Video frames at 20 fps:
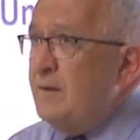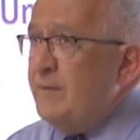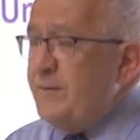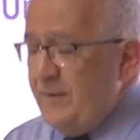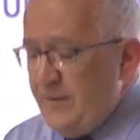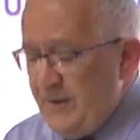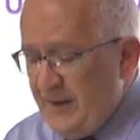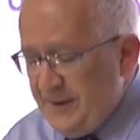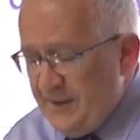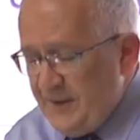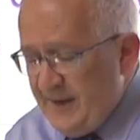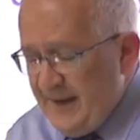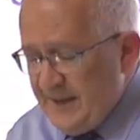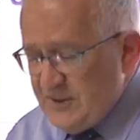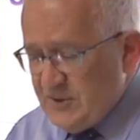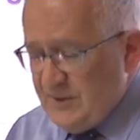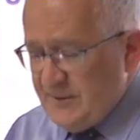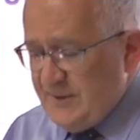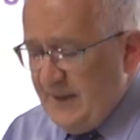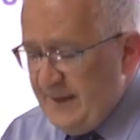The United
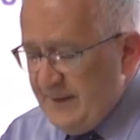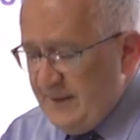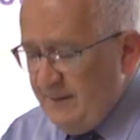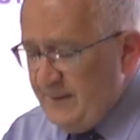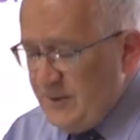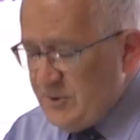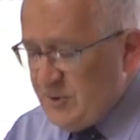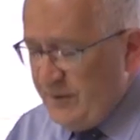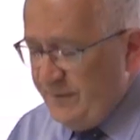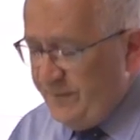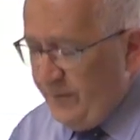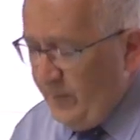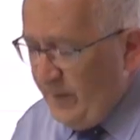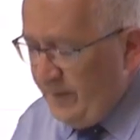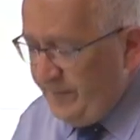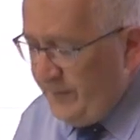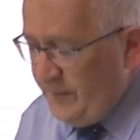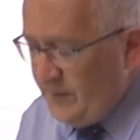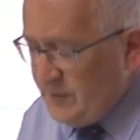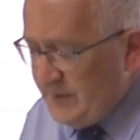Nations High Commissioner for
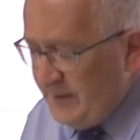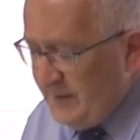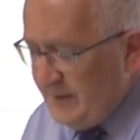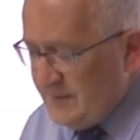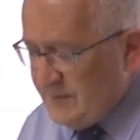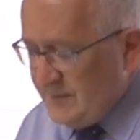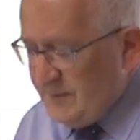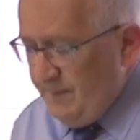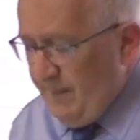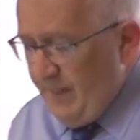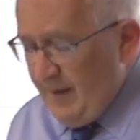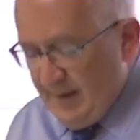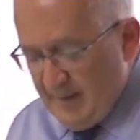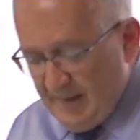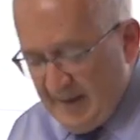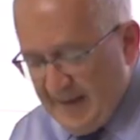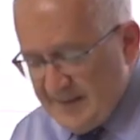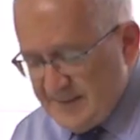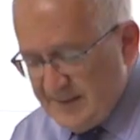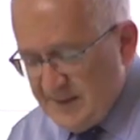Refugees
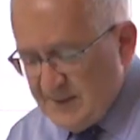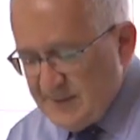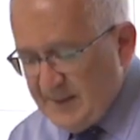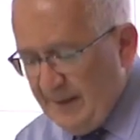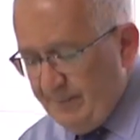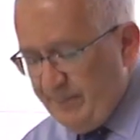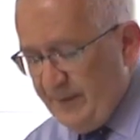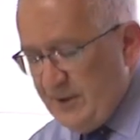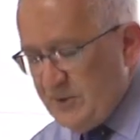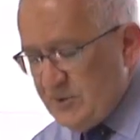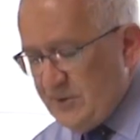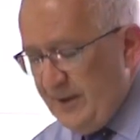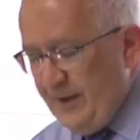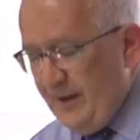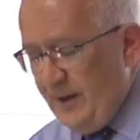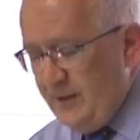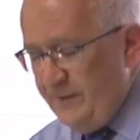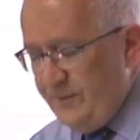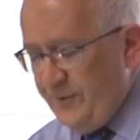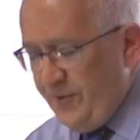has established
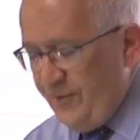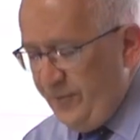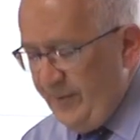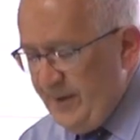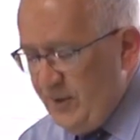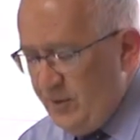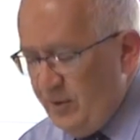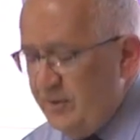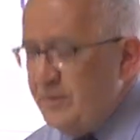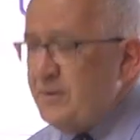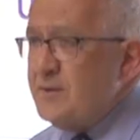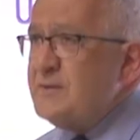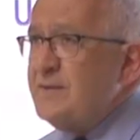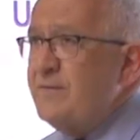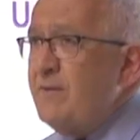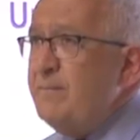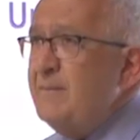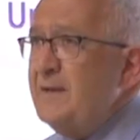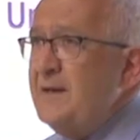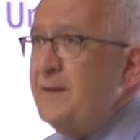that over
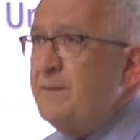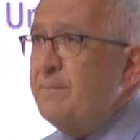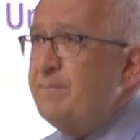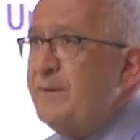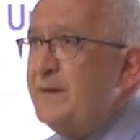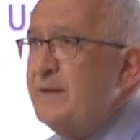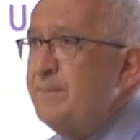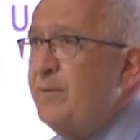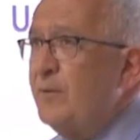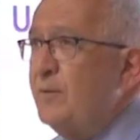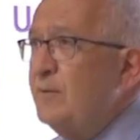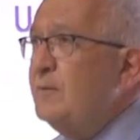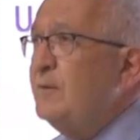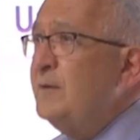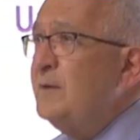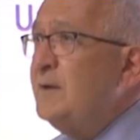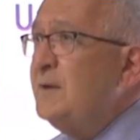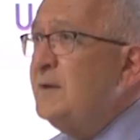750,000 people